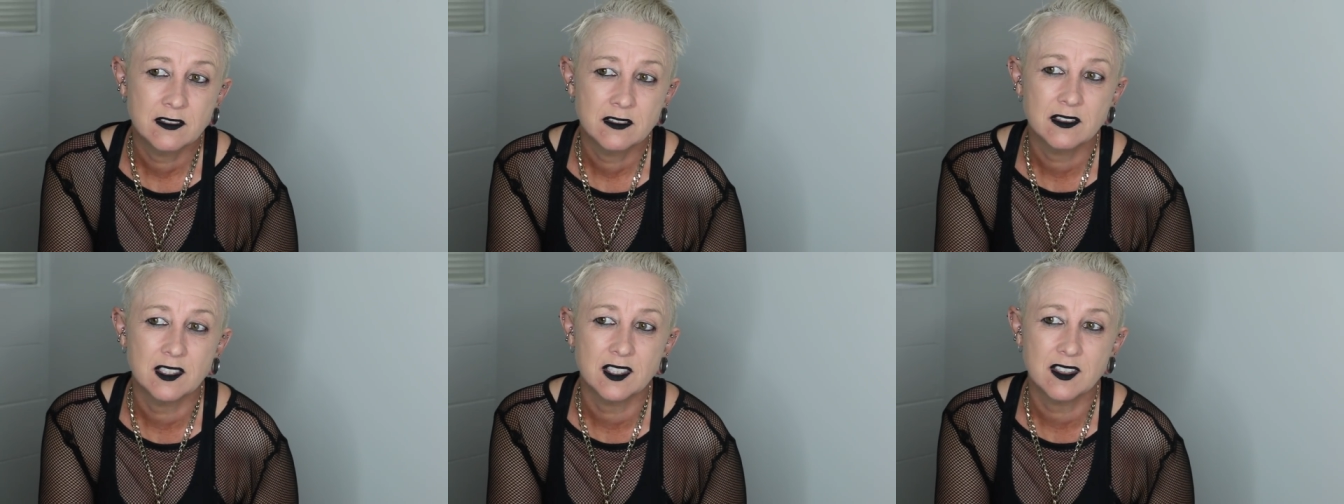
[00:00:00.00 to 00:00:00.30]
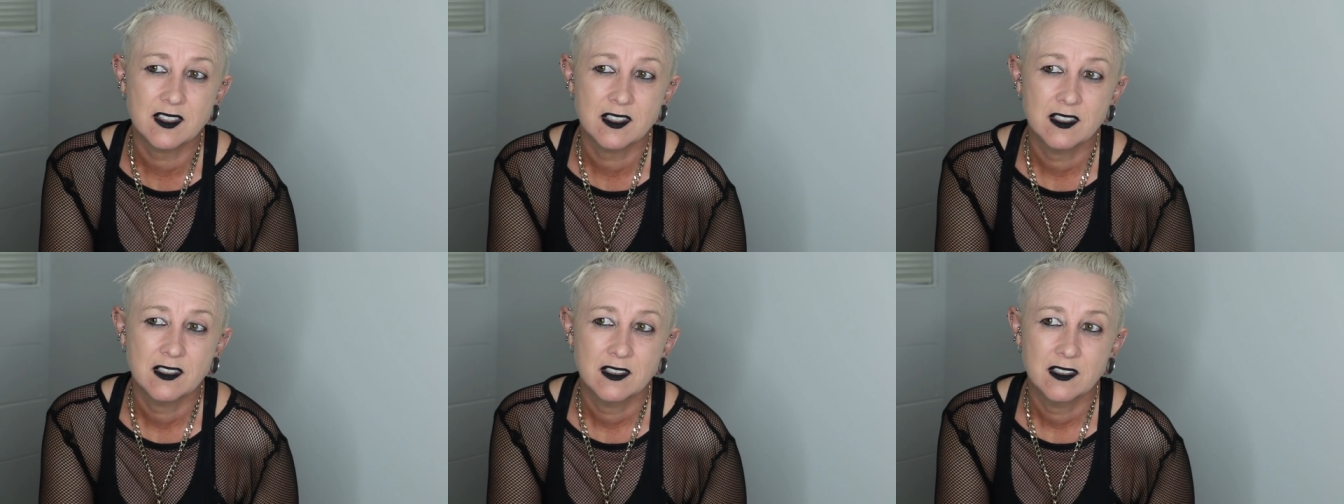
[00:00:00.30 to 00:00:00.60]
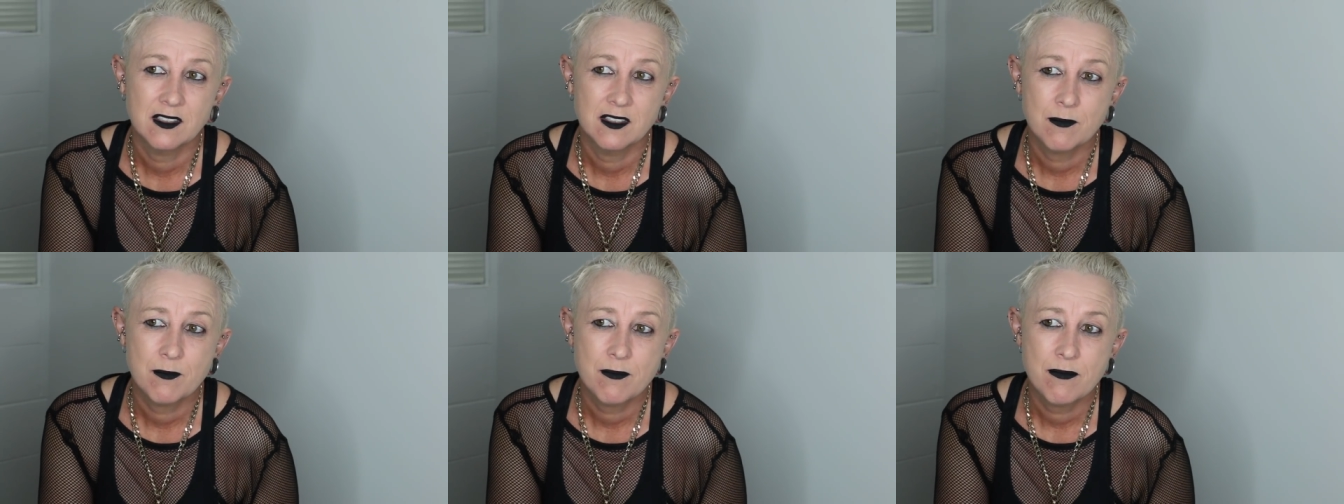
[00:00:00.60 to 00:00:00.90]
What is yes.
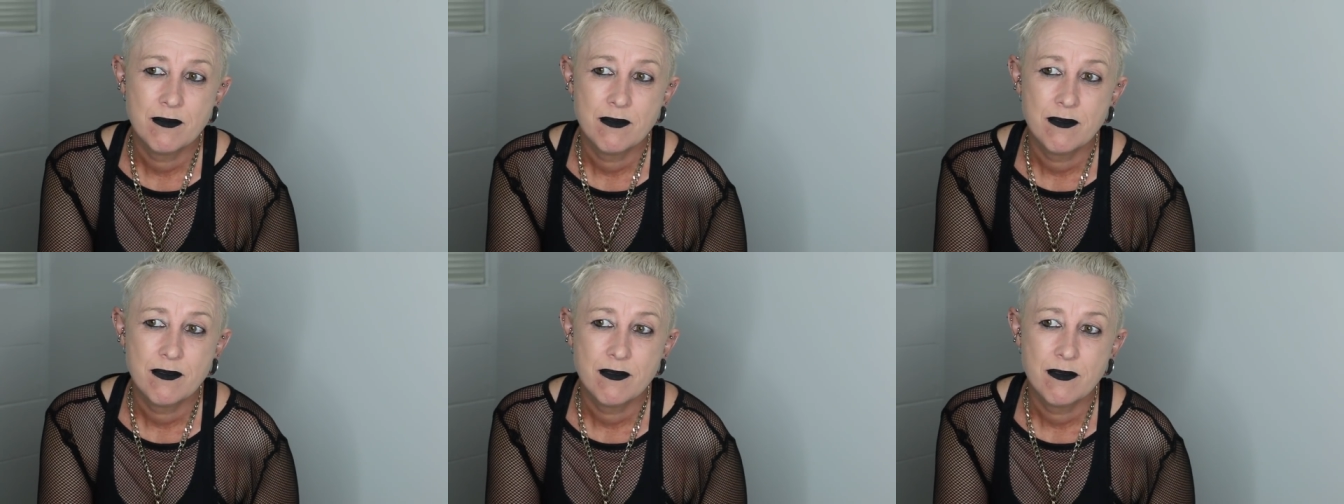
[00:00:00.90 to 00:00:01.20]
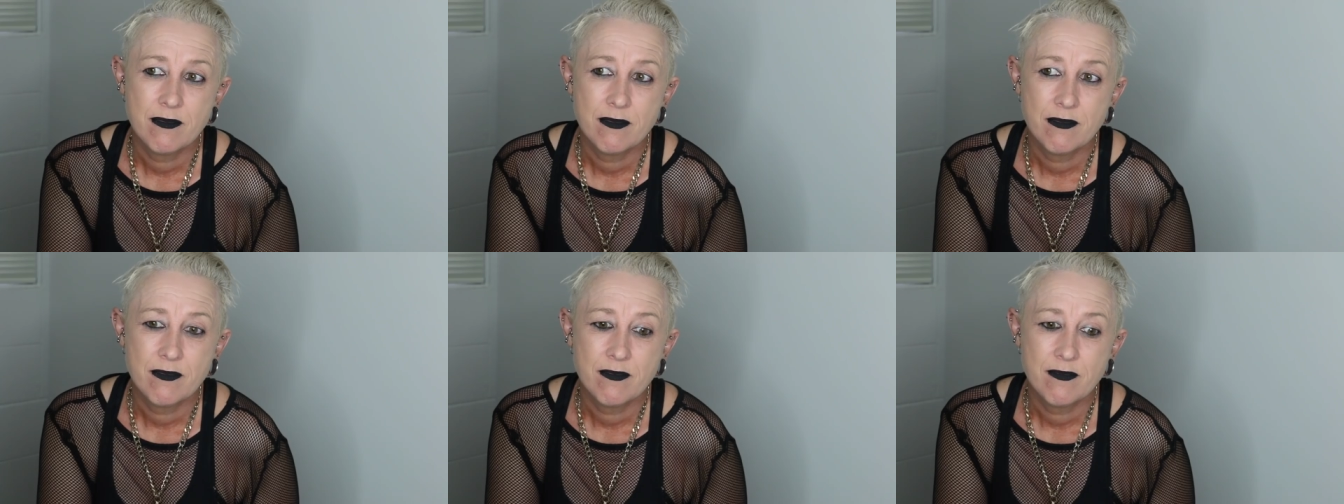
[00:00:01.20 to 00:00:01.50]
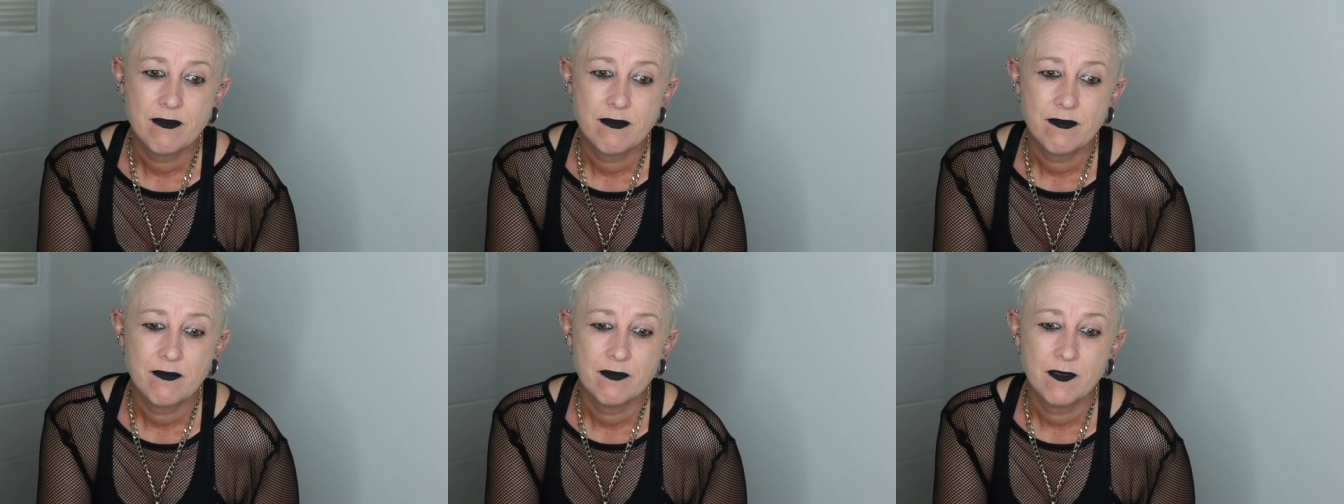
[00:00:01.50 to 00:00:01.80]
your newest
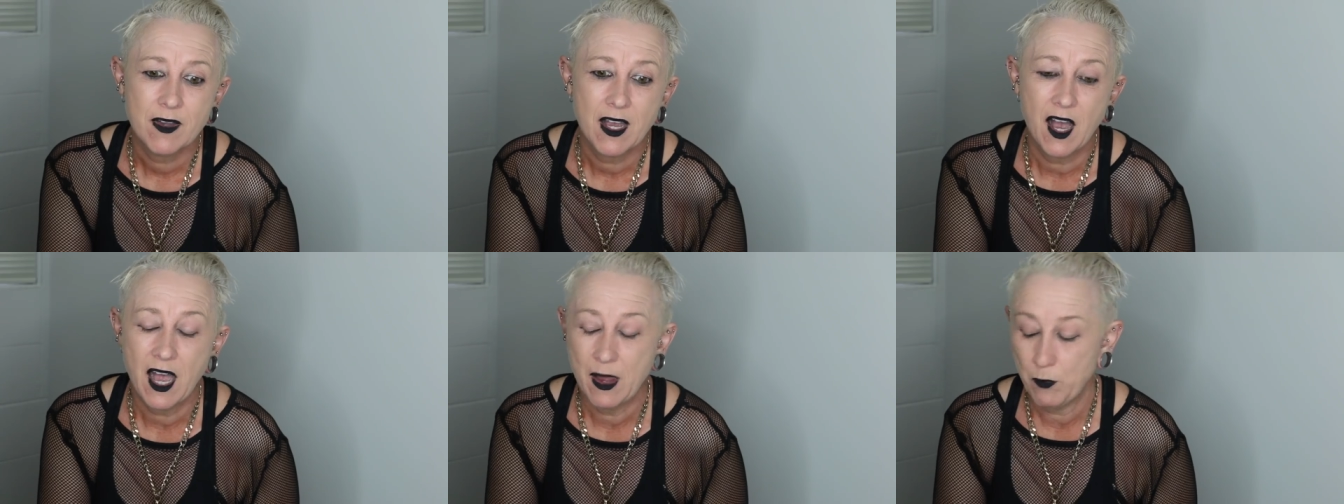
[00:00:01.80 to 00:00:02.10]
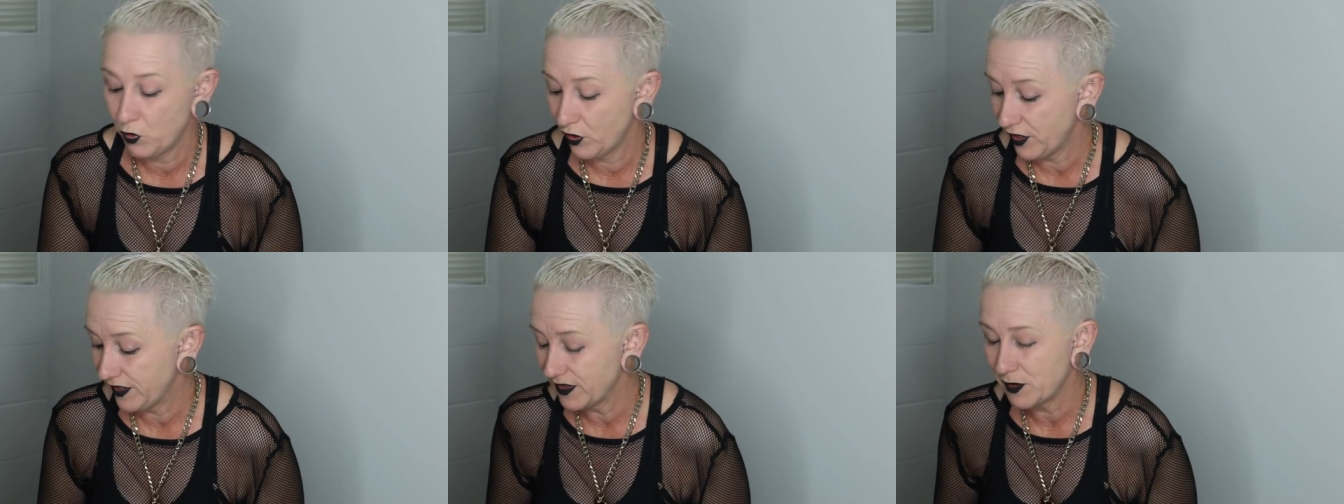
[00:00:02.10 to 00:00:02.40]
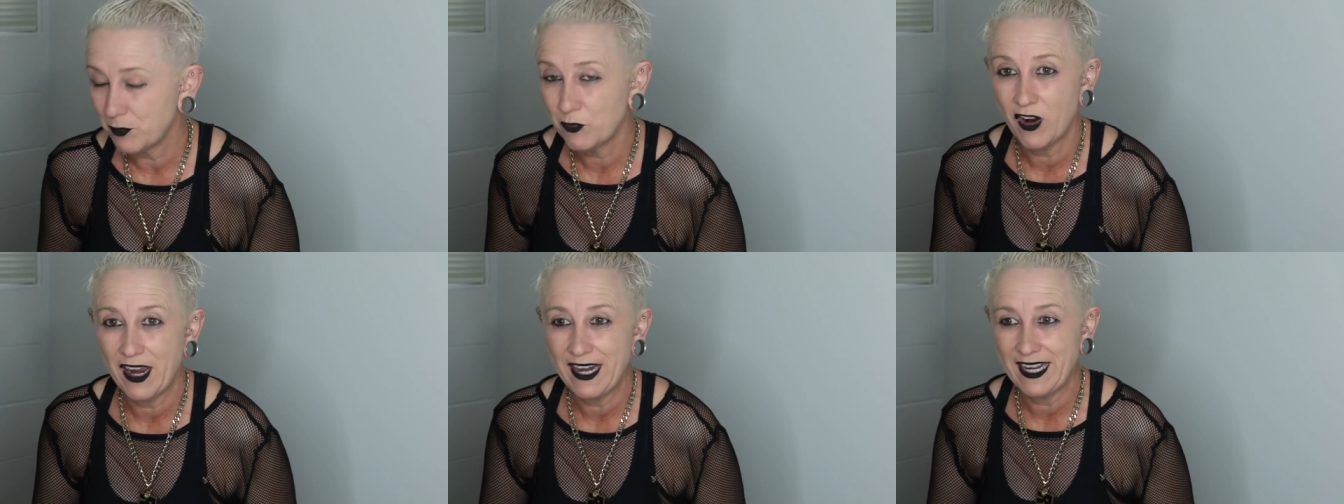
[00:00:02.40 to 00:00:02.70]
pair of shoes? I'm wearing
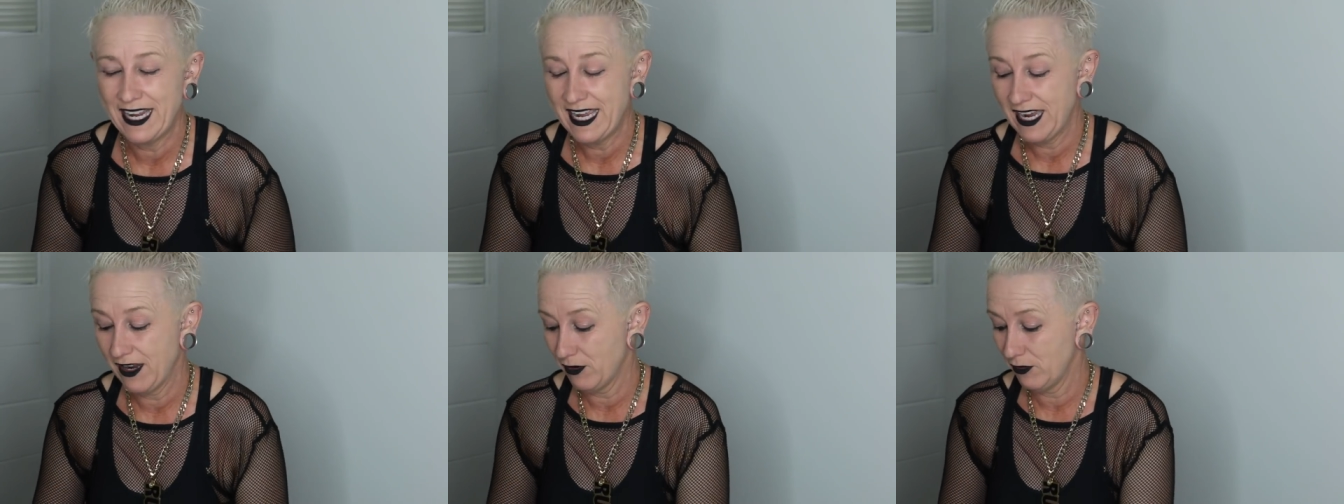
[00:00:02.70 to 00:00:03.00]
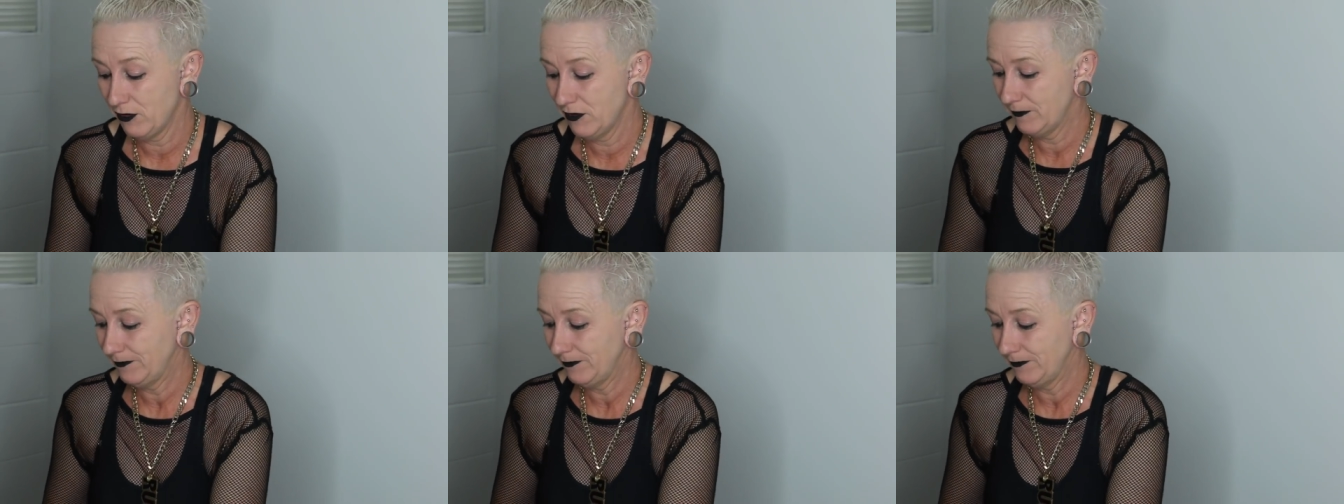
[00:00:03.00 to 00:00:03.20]
them right now.